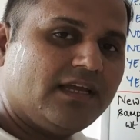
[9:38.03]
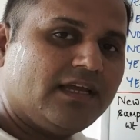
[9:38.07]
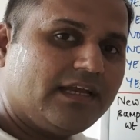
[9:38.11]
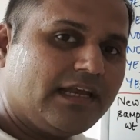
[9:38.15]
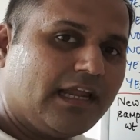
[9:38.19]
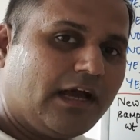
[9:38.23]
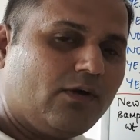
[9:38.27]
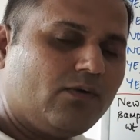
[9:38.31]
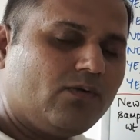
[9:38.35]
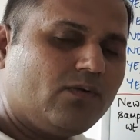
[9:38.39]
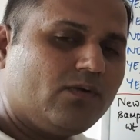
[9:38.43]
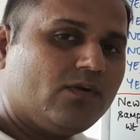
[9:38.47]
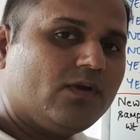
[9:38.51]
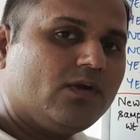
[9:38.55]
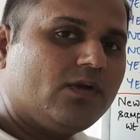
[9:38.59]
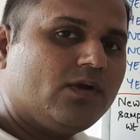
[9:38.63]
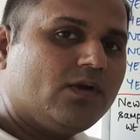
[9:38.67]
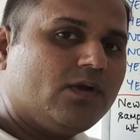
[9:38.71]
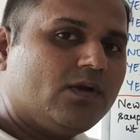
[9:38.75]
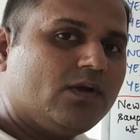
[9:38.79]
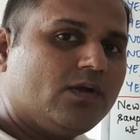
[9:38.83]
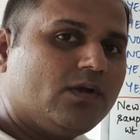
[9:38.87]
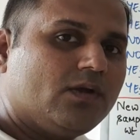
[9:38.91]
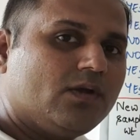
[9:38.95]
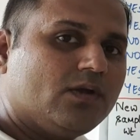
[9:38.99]
Now,
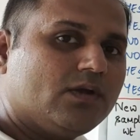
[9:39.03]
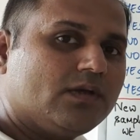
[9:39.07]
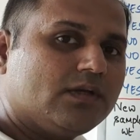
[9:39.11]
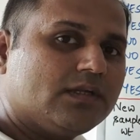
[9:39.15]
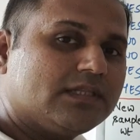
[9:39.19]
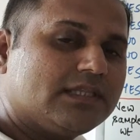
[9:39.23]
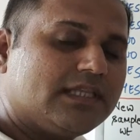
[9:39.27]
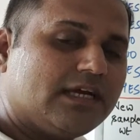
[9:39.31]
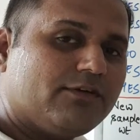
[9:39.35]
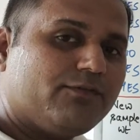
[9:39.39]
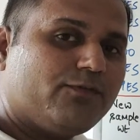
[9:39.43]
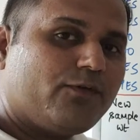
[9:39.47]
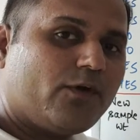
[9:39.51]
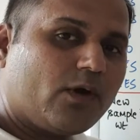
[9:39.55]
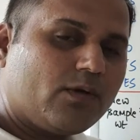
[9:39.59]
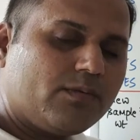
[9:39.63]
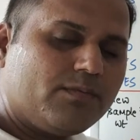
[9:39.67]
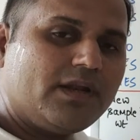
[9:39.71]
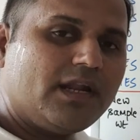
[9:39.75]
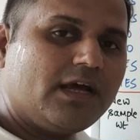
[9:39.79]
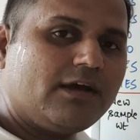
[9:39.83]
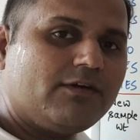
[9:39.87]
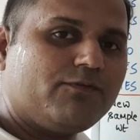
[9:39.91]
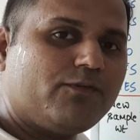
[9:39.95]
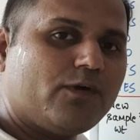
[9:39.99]
the
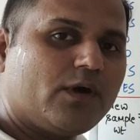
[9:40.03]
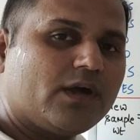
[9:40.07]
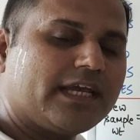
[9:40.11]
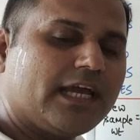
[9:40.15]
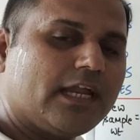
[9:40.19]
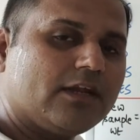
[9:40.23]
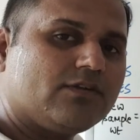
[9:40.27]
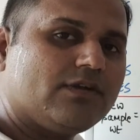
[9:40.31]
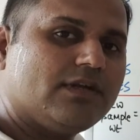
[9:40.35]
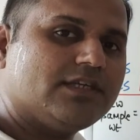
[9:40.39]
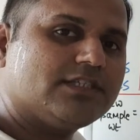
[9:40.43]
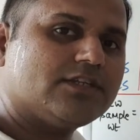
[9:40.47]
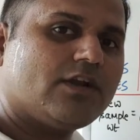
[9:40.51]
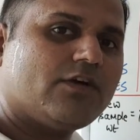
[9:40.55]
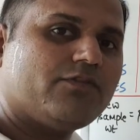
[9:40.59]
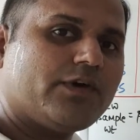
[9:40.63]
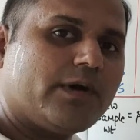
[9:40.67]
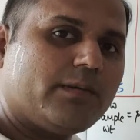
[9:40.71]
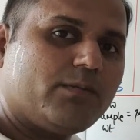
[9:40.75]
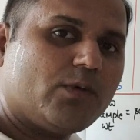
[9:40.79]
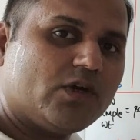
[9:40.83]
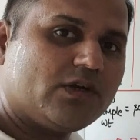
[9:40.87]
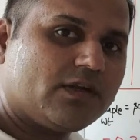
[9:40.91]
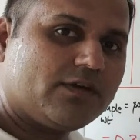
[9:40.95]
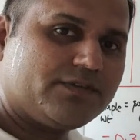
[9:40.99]
formula for calculation of
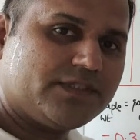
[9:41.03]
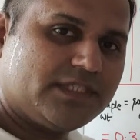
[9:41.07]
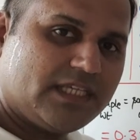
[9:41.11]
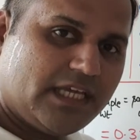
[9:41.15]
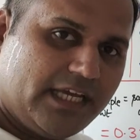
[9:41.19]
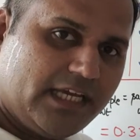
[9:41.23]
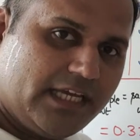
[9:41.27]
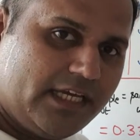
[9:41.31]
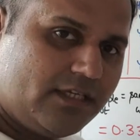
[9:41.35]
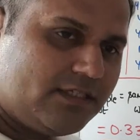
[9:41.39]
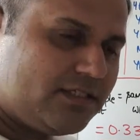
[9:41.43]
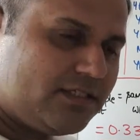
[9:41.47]
amount of say